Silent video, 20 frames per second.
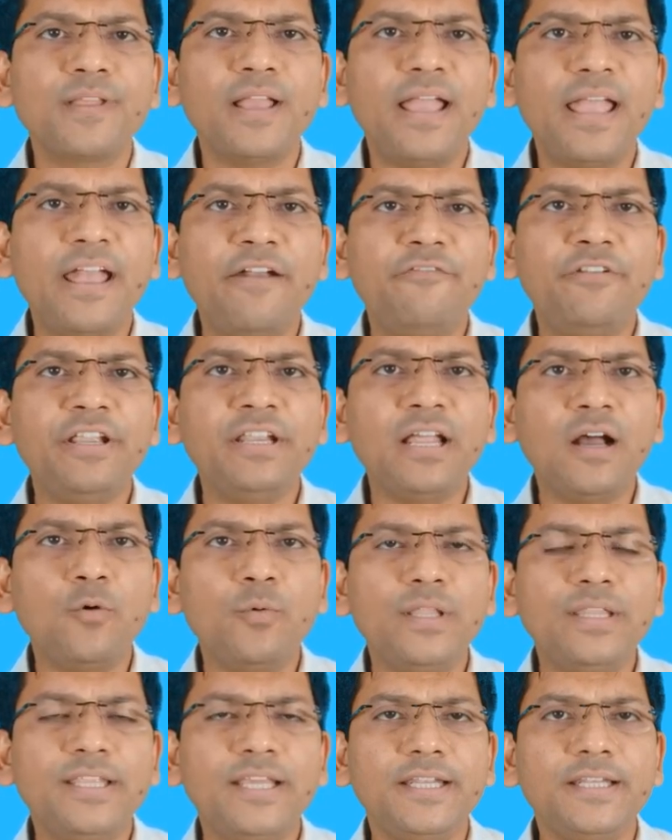every now
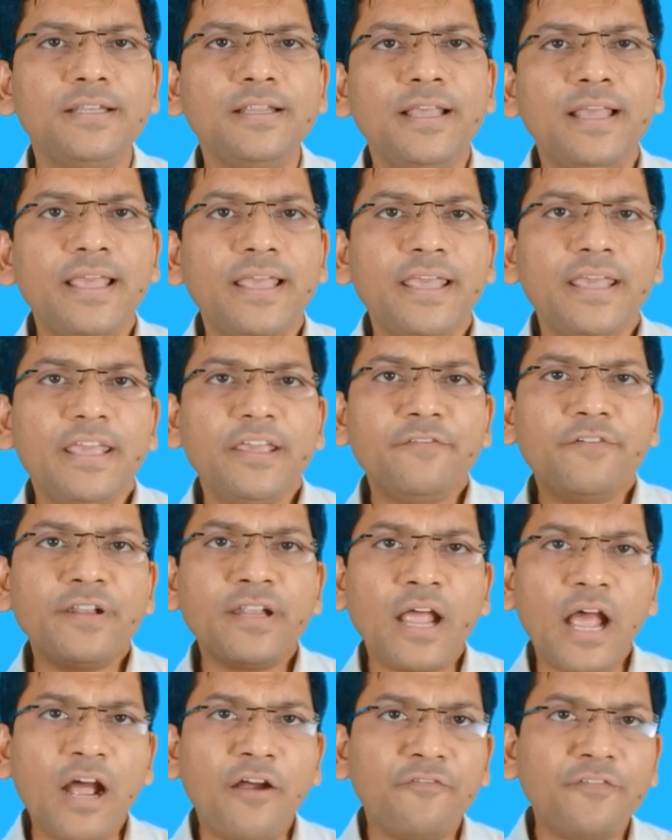and then.
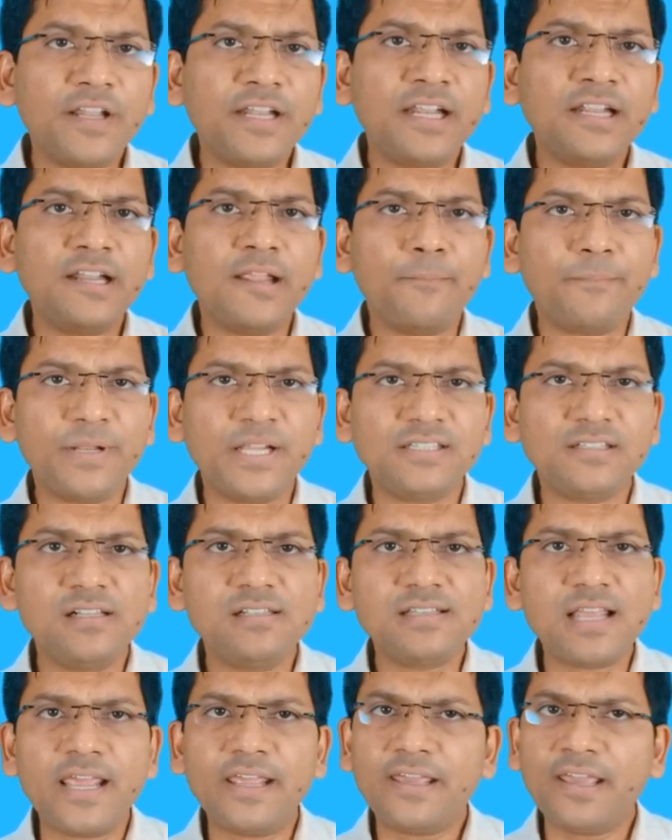Even after an appraisal
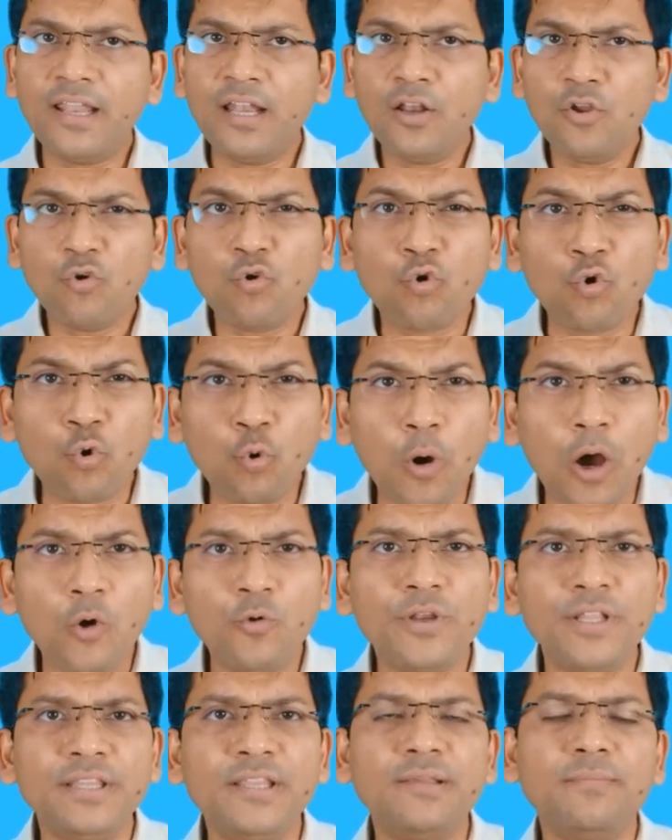cycle, go
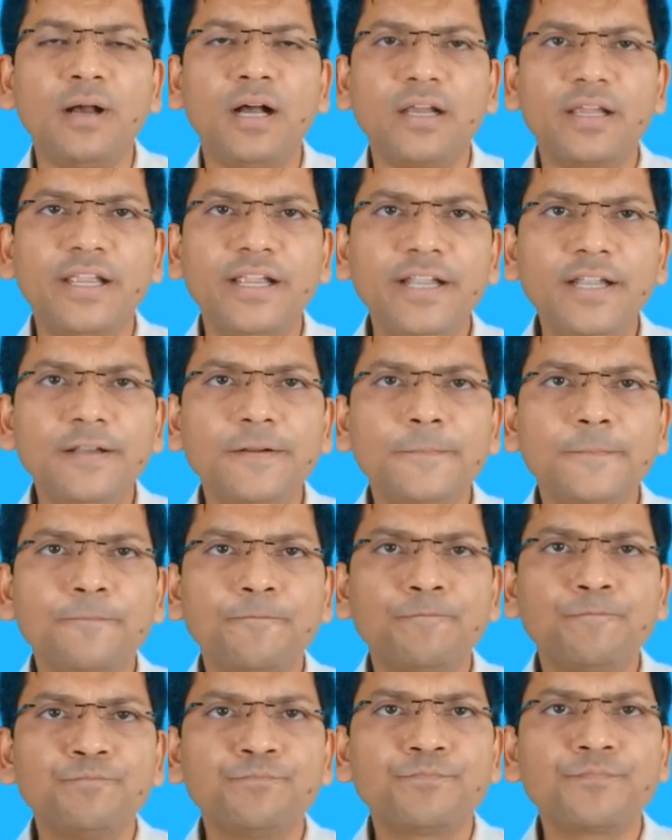out in the market,
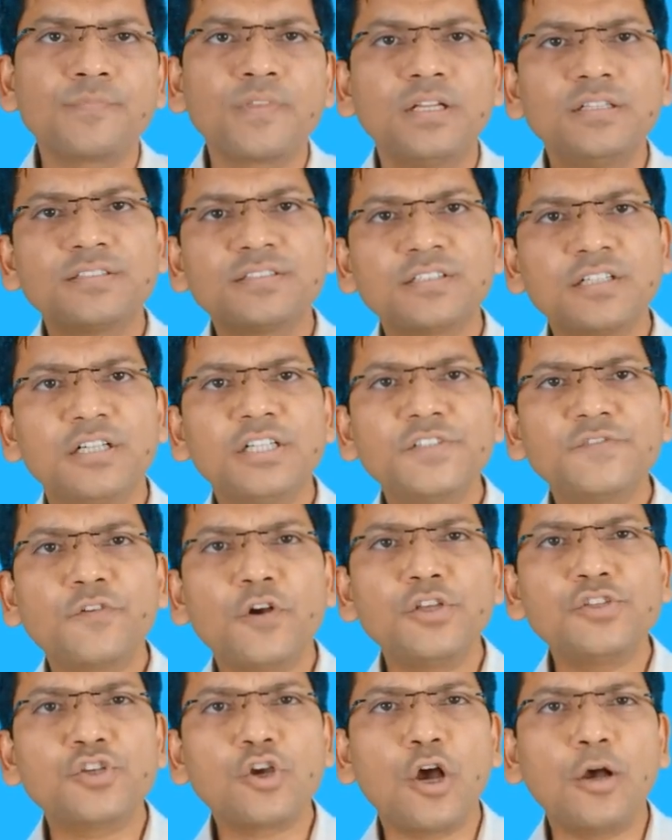search
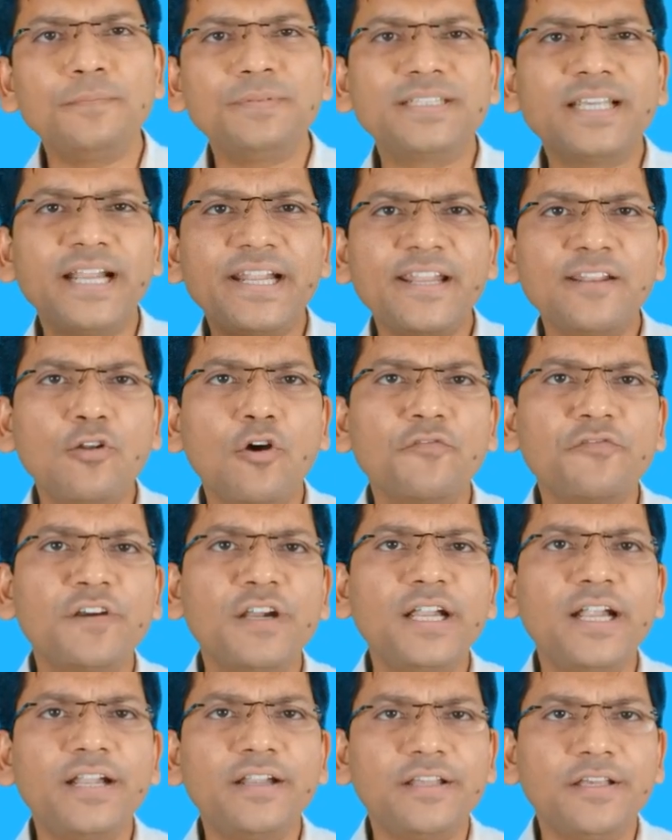for jobs, get an offer
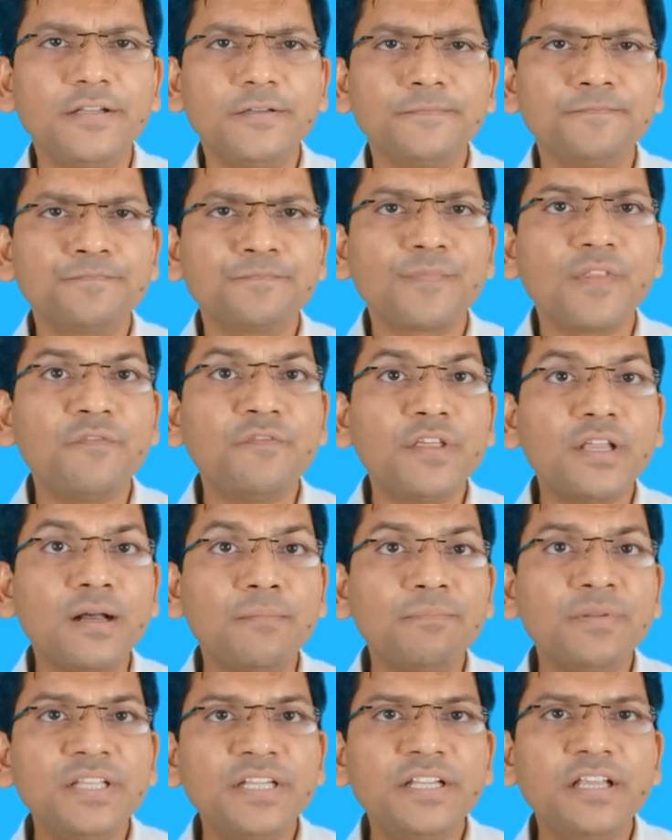letter. If the
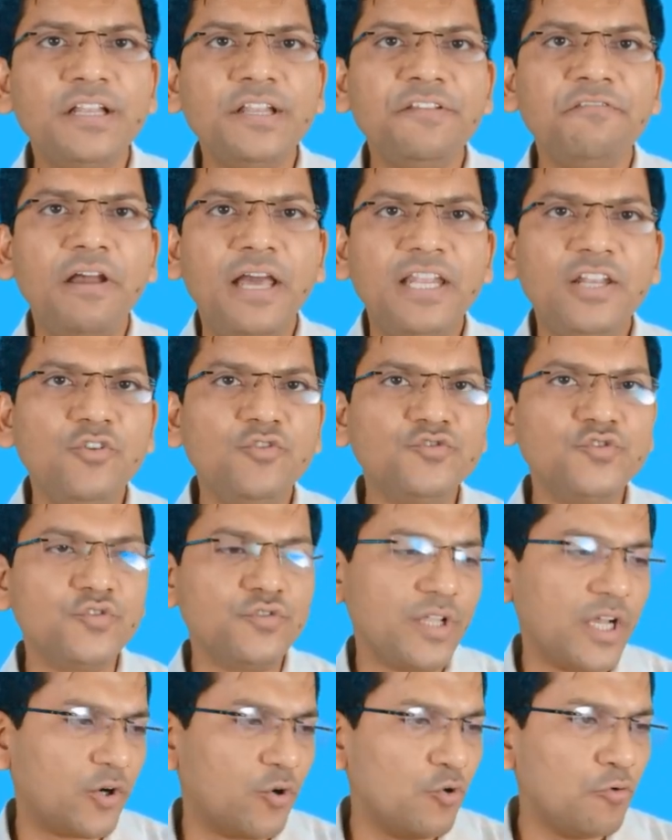company really values you,
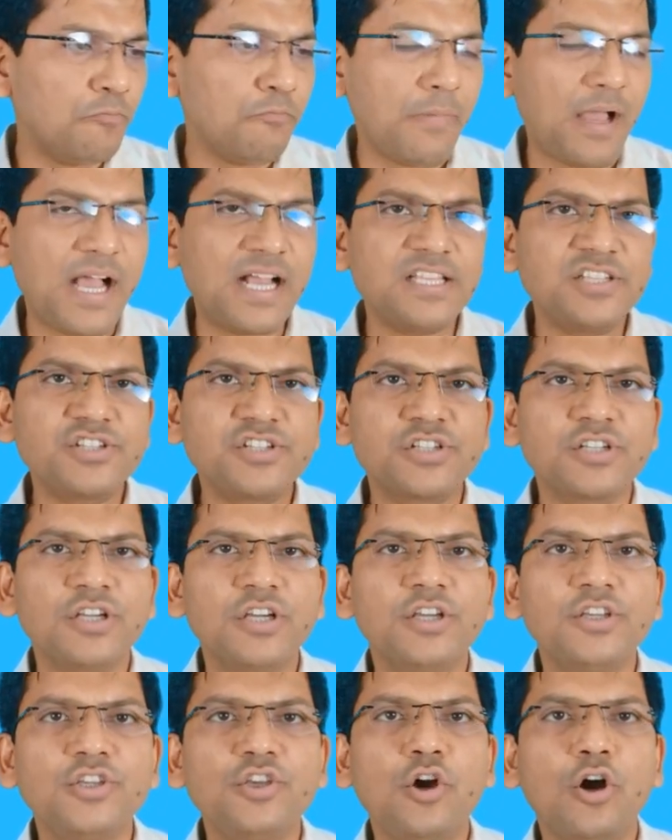they're going to match
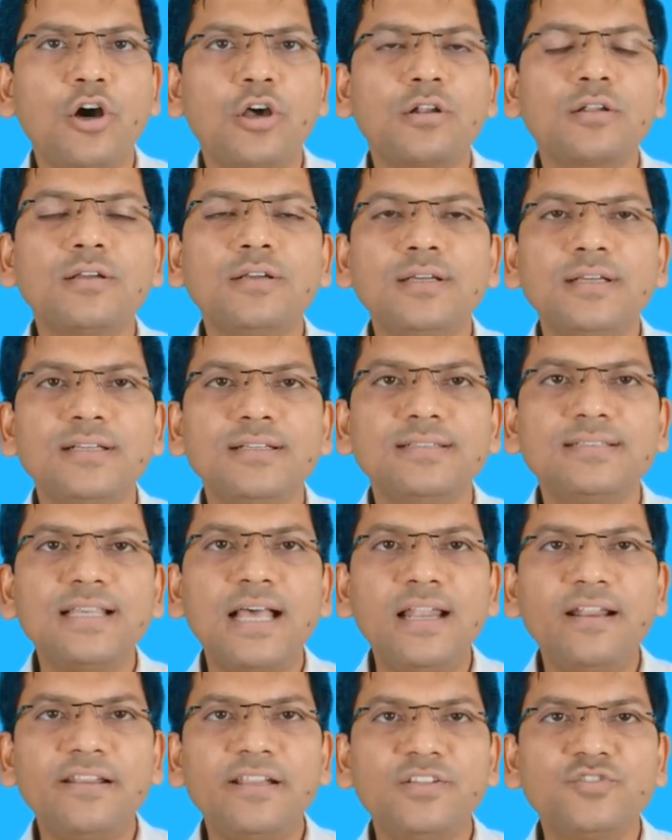your
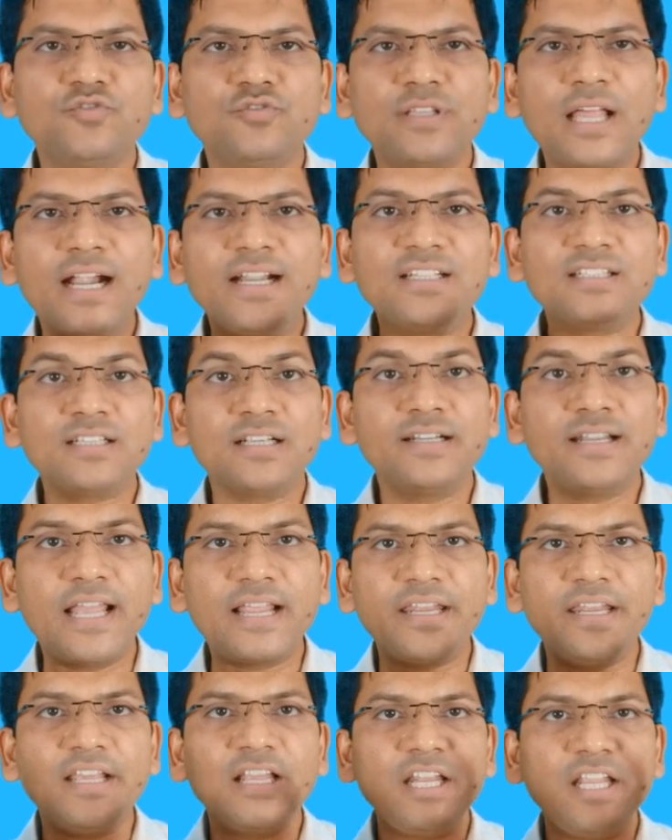salary. So that's
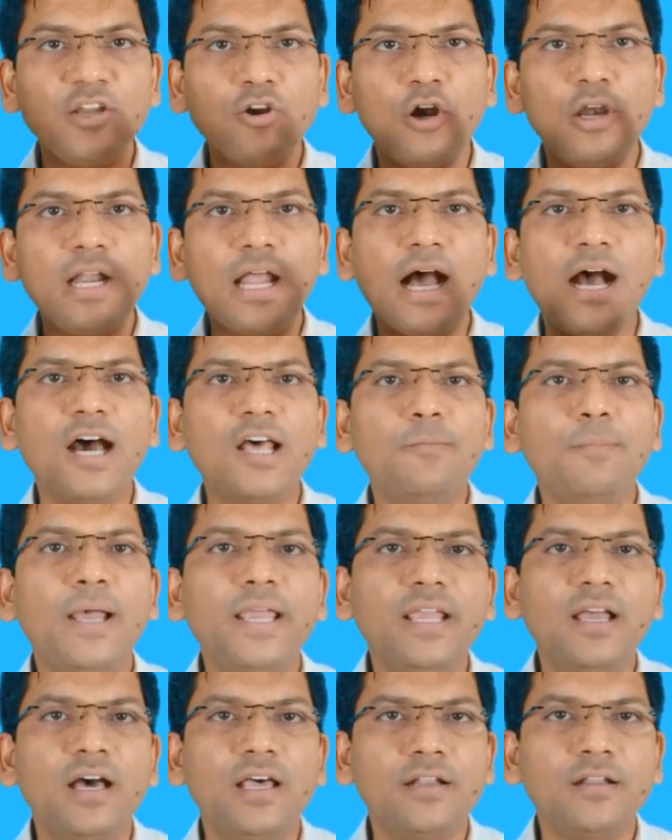technically called R
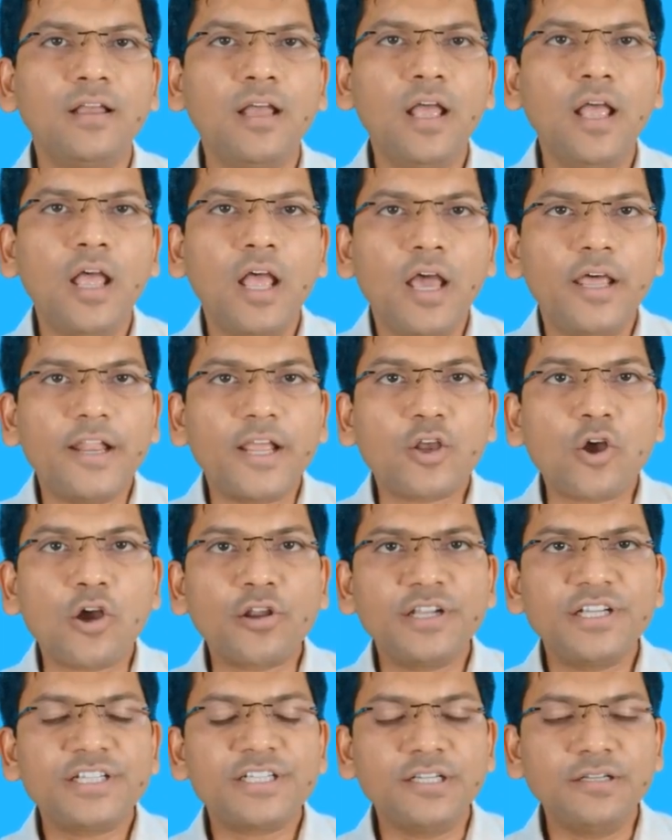by R,
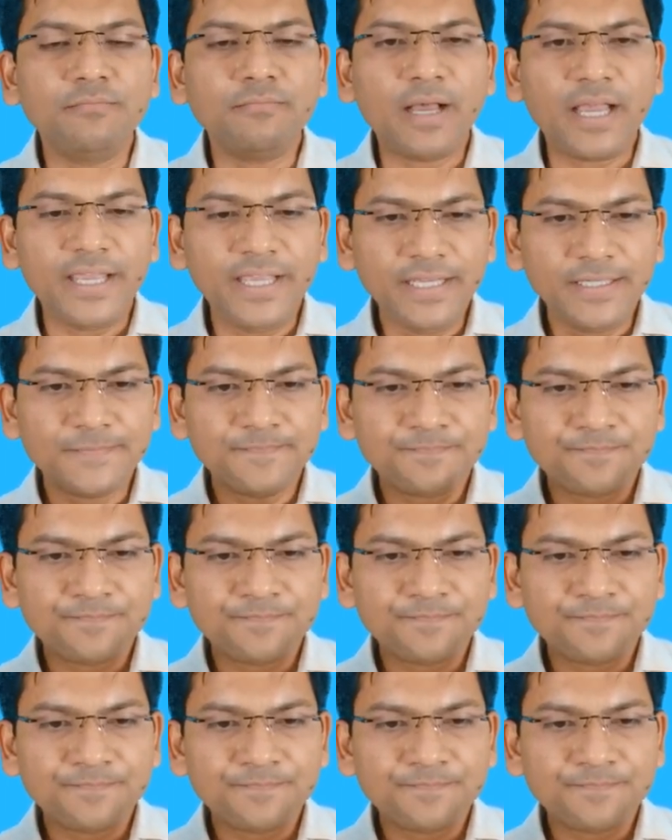recognition by